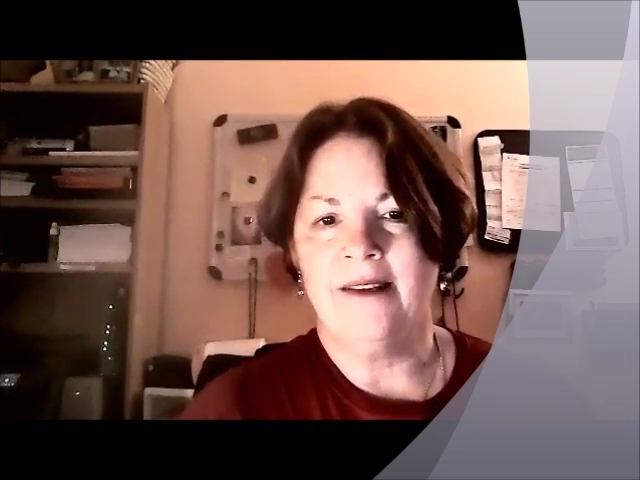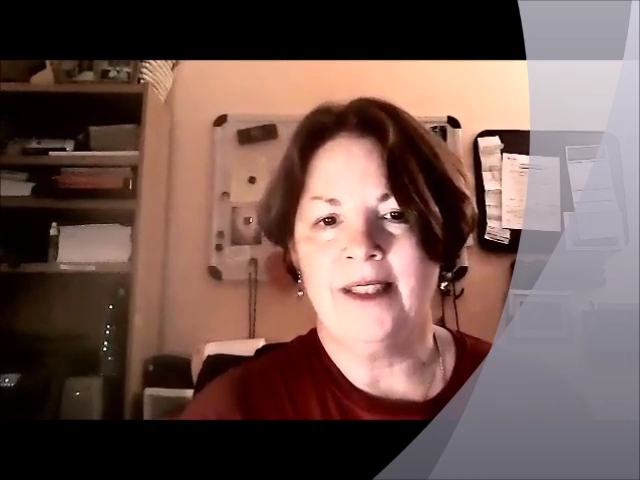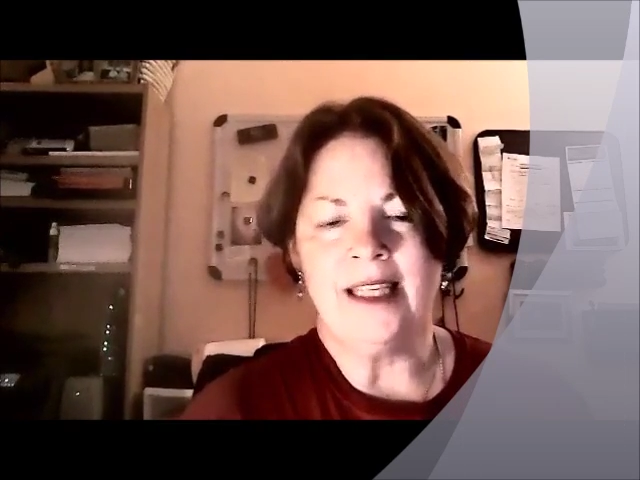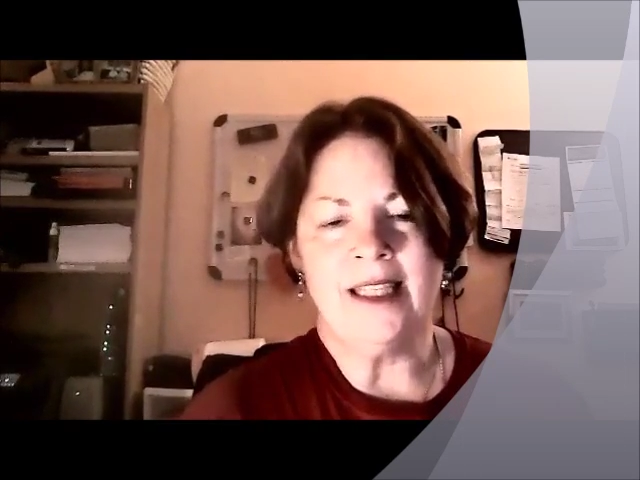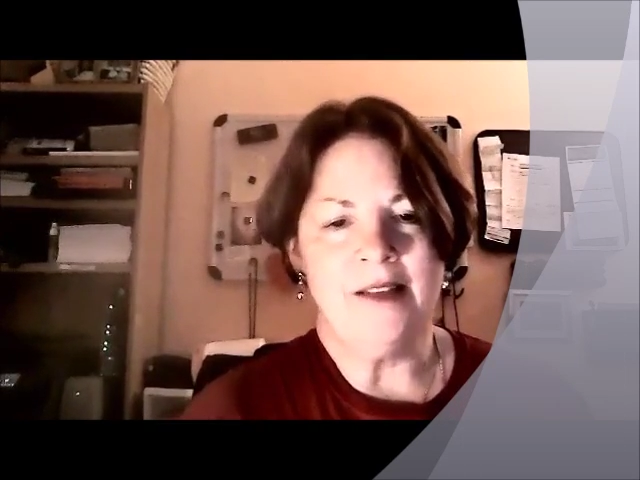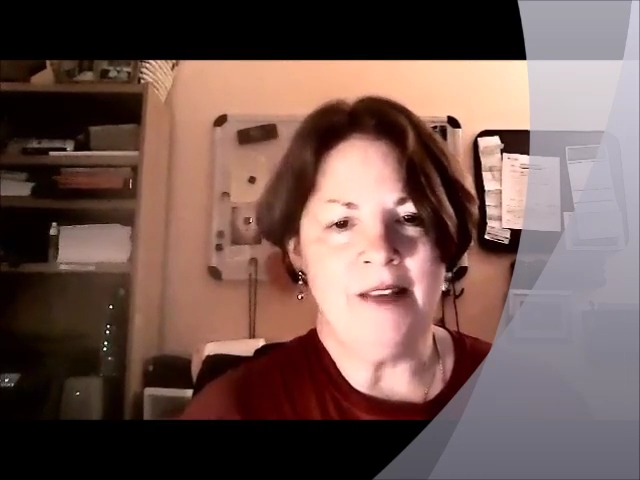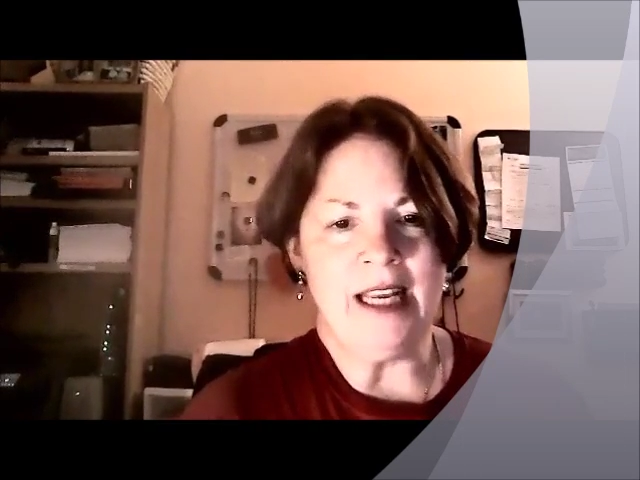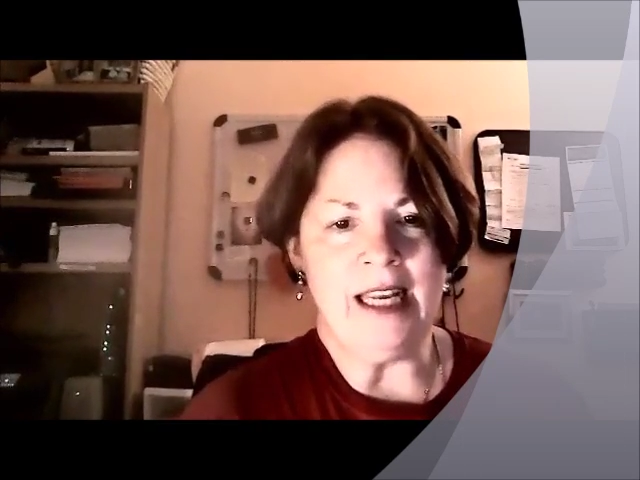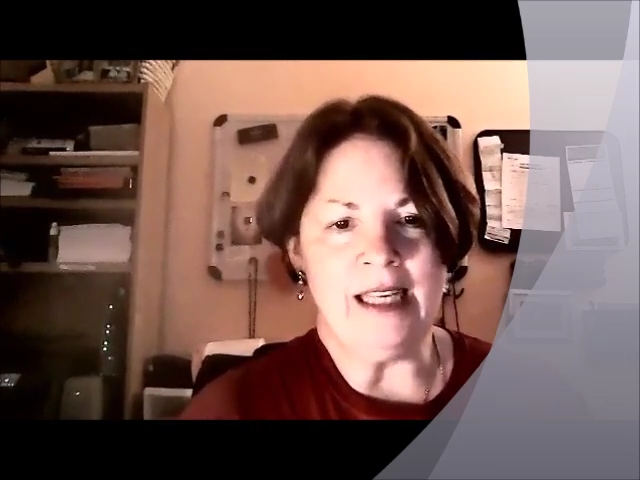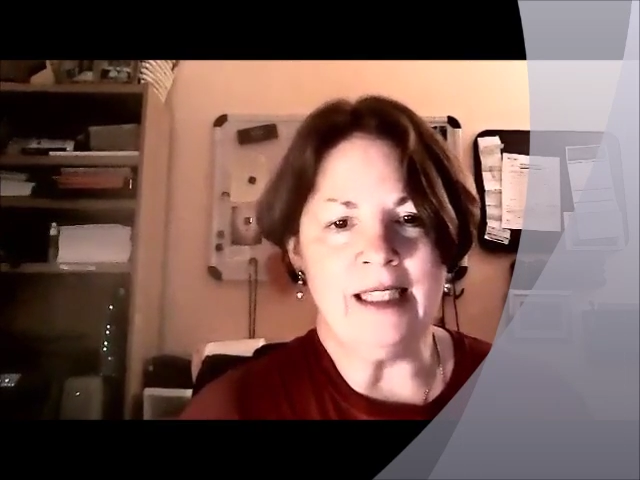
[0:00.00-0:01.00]
sense of
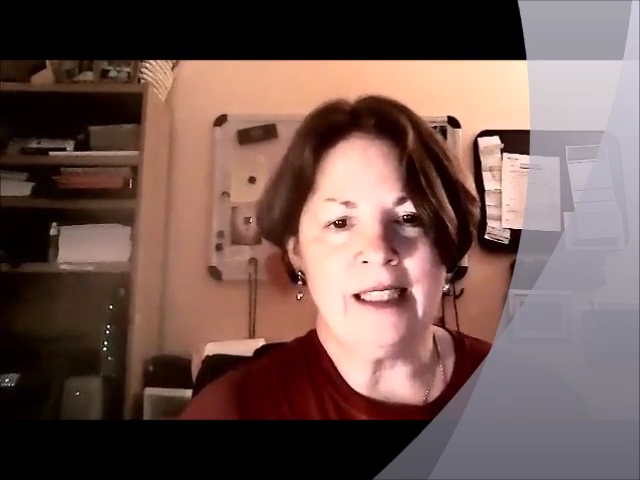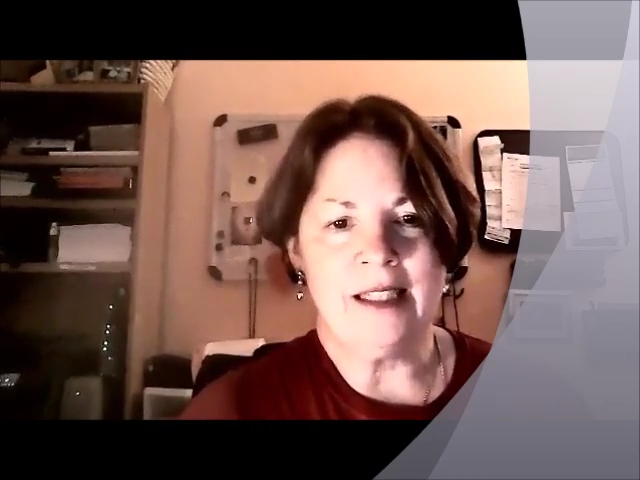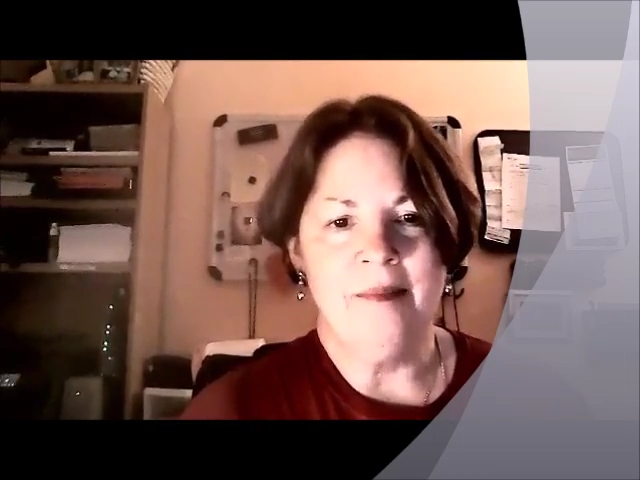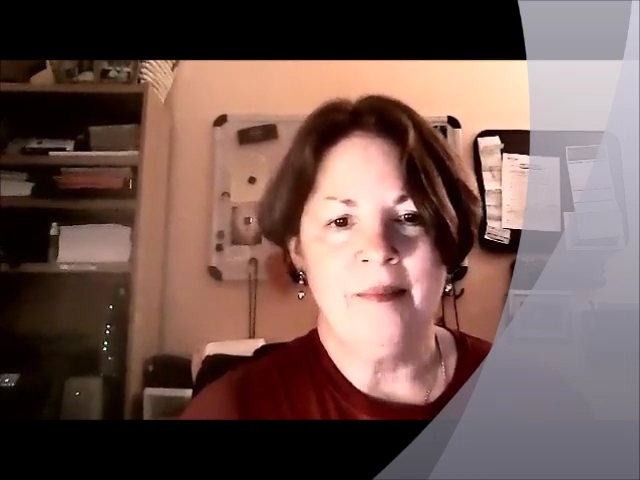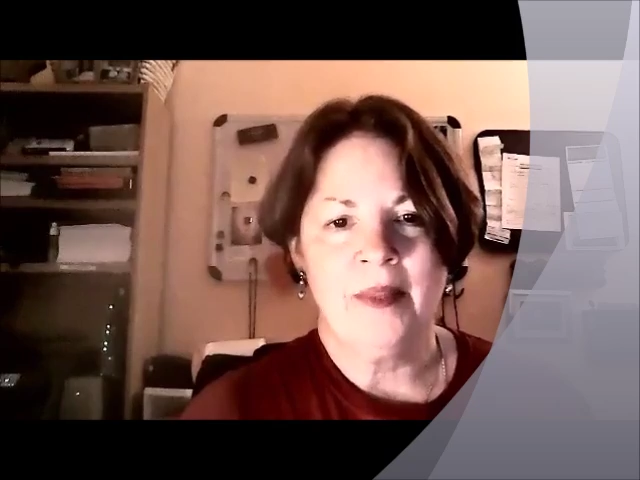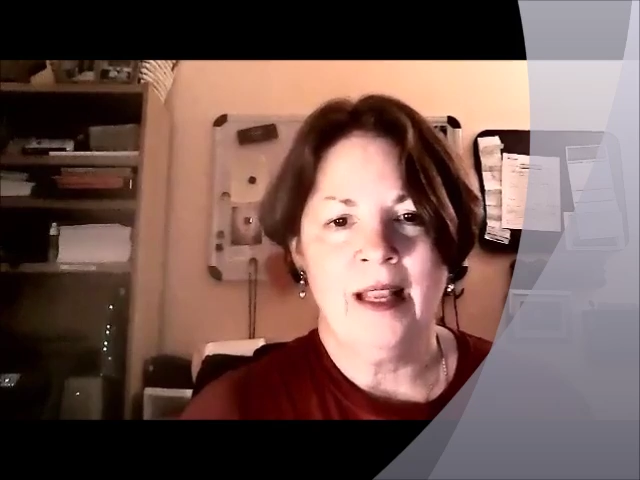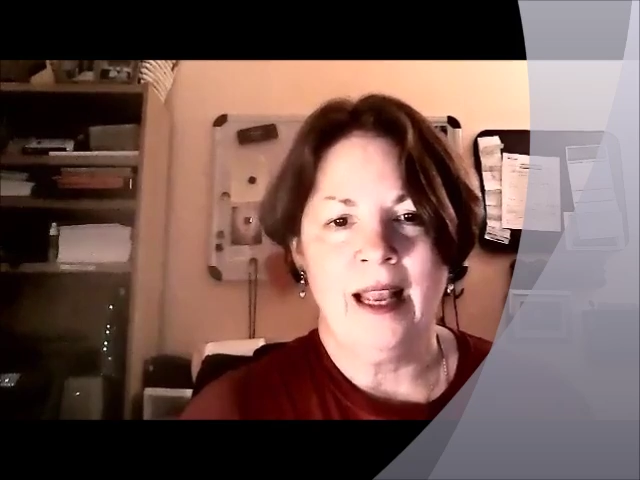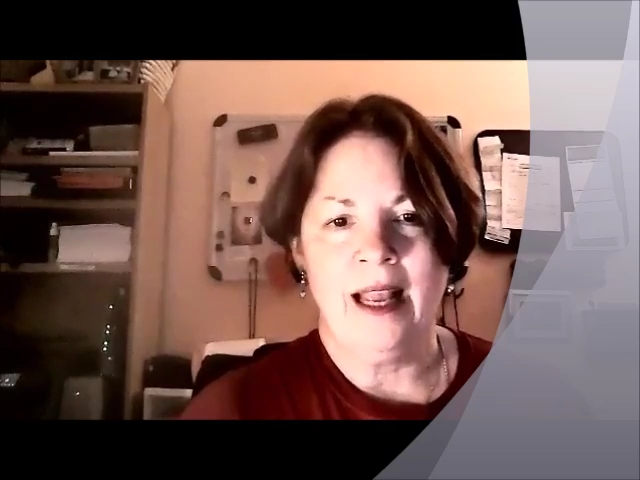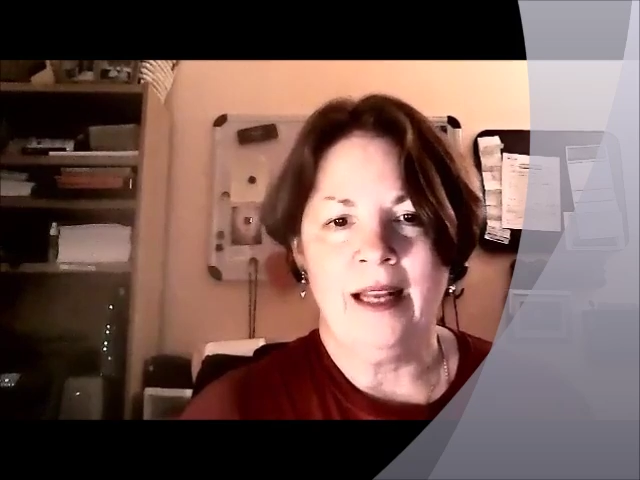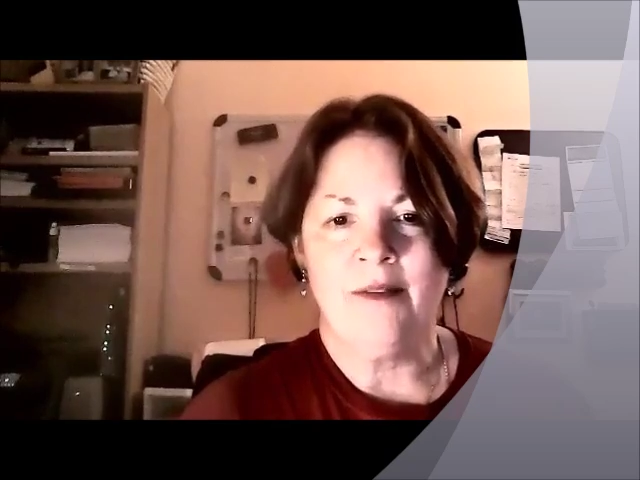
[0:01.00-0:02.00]
ease.
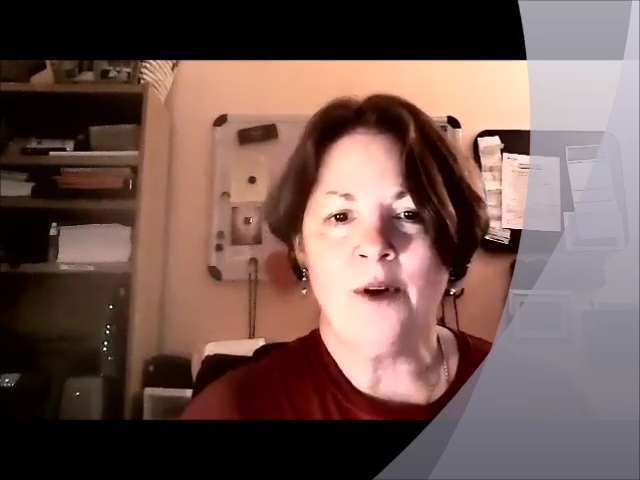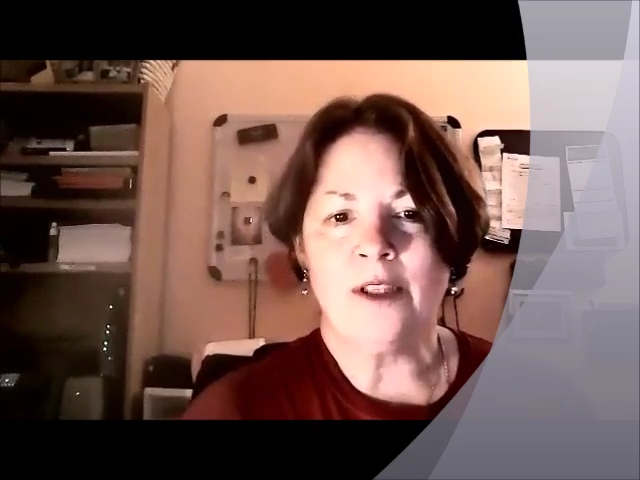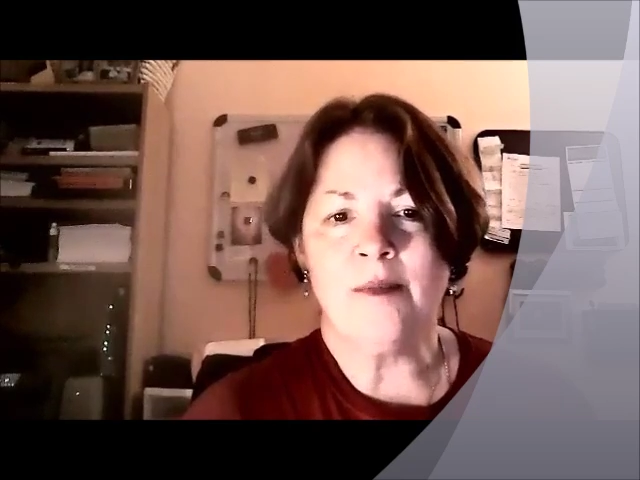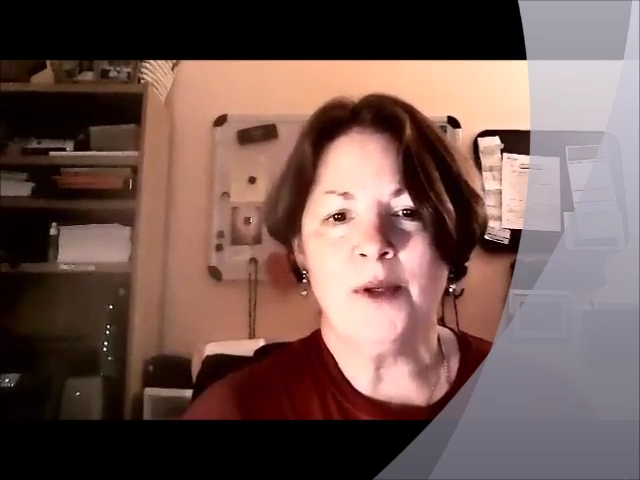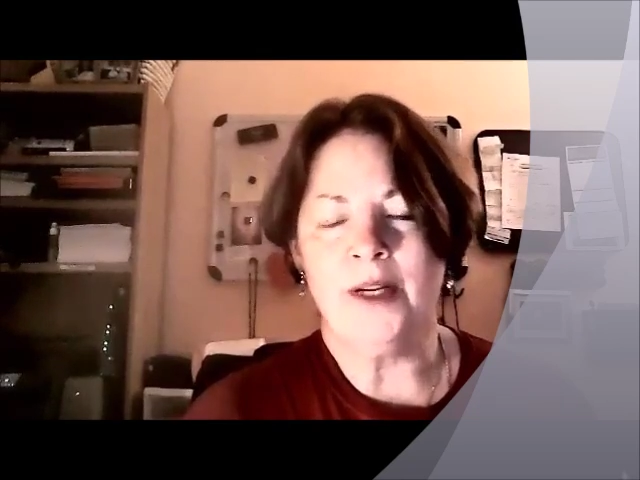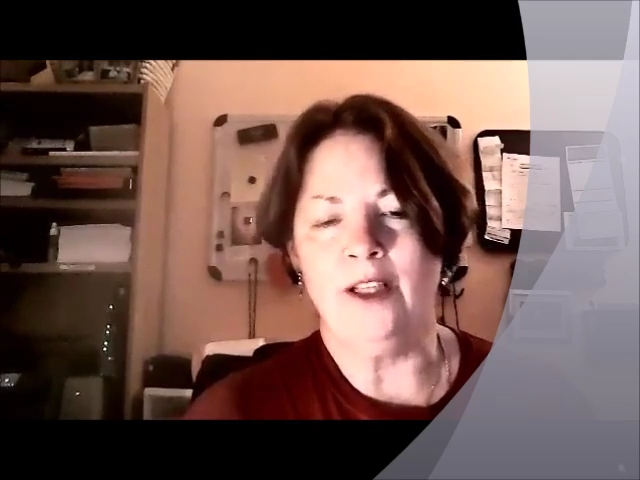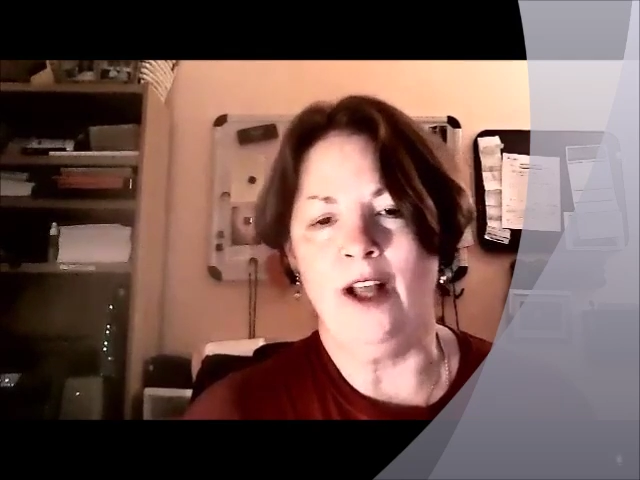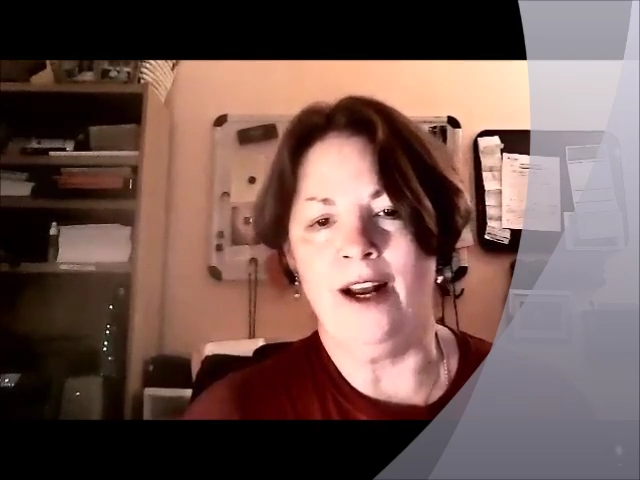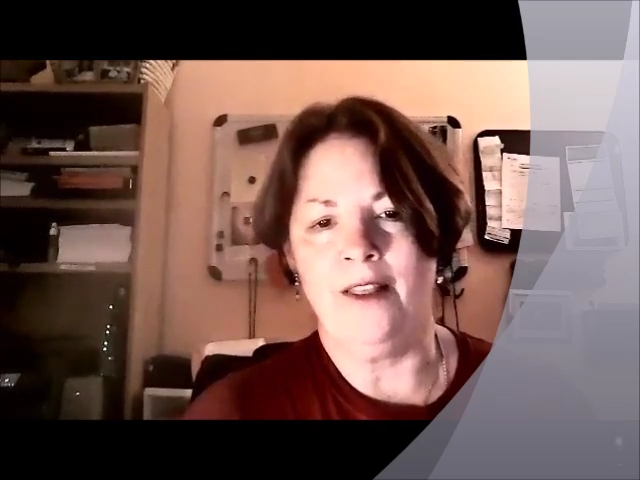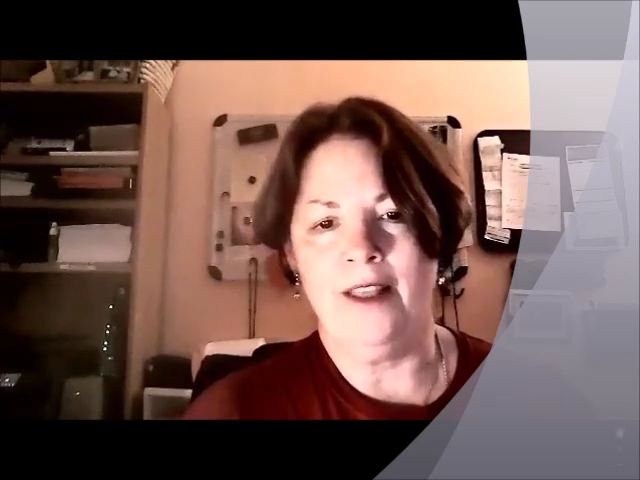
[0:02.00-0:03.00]
And of course, I'm doing a lot of